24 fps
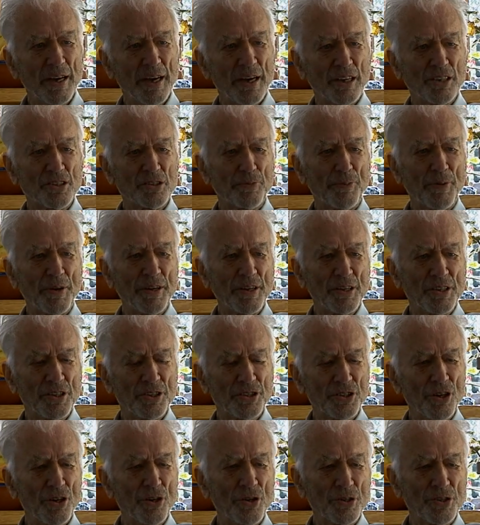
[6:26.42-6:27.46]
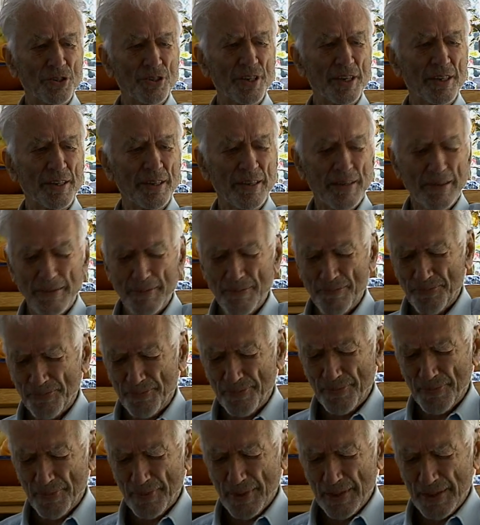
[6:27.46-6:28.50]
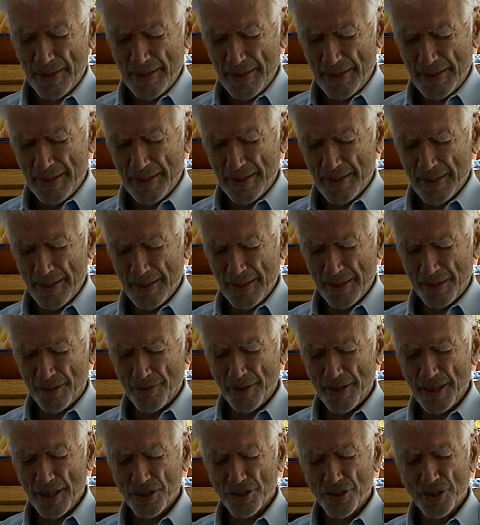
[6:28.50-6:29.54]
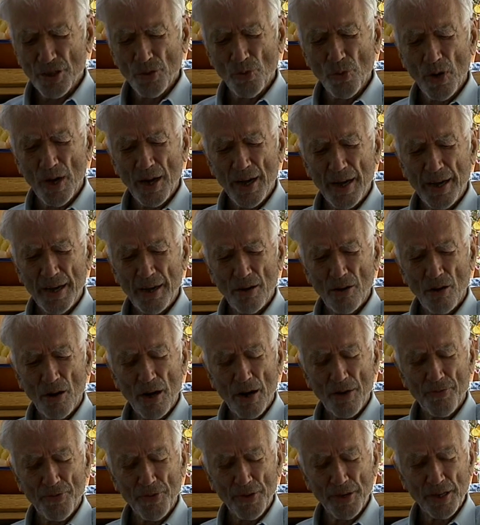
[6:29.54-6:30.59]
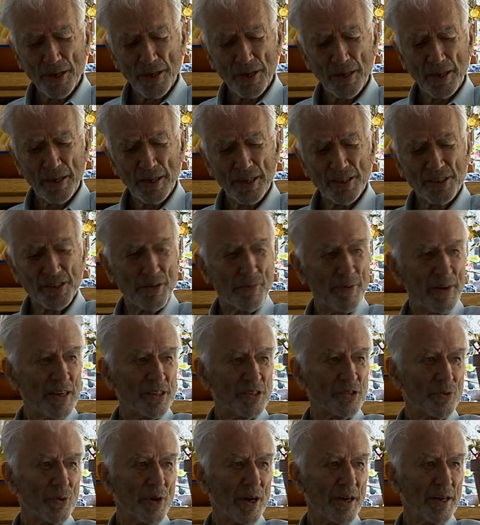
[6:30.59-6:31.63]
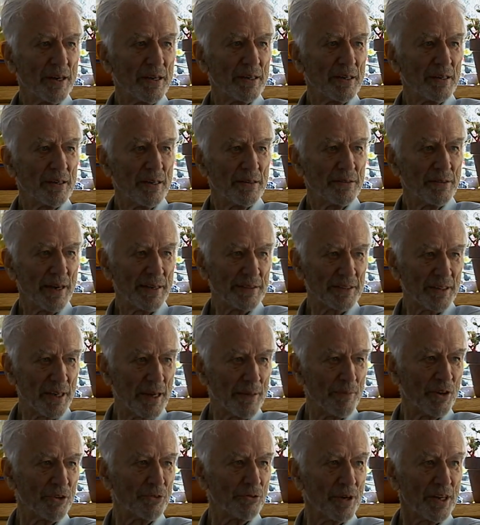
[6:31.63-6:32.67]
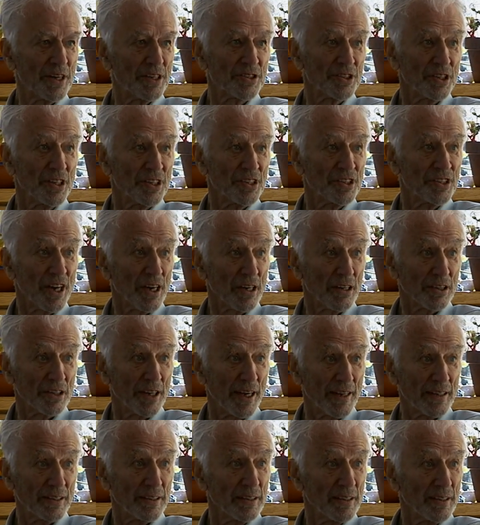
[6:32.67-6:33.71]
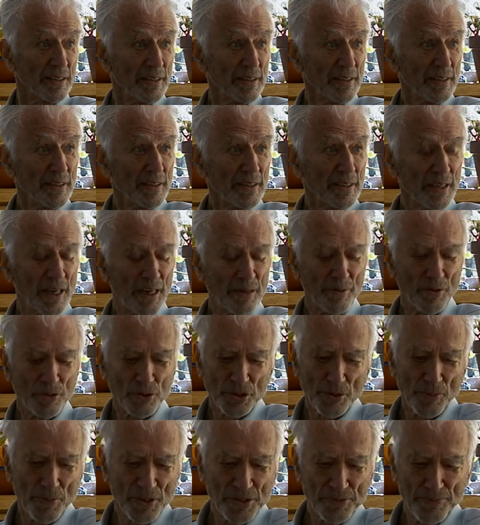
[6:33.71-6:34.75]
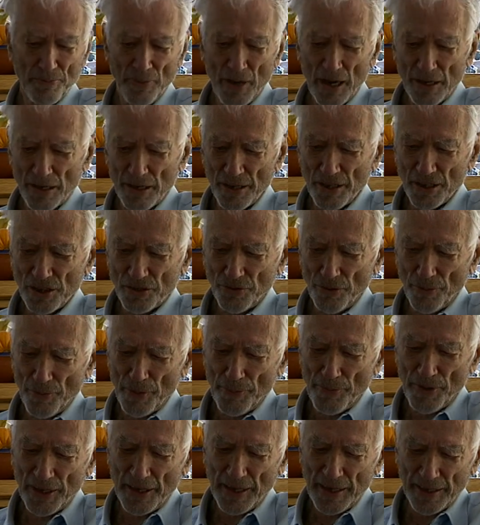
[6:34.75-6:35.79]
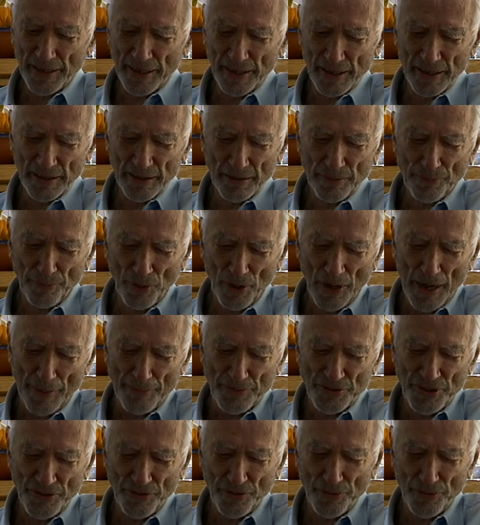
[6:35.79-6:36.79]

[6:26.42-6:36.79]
experience shows that uh, the traditional way often is the best way. Not that I'm a traditionalist architect. I was a modernist from the beginning, and perhaps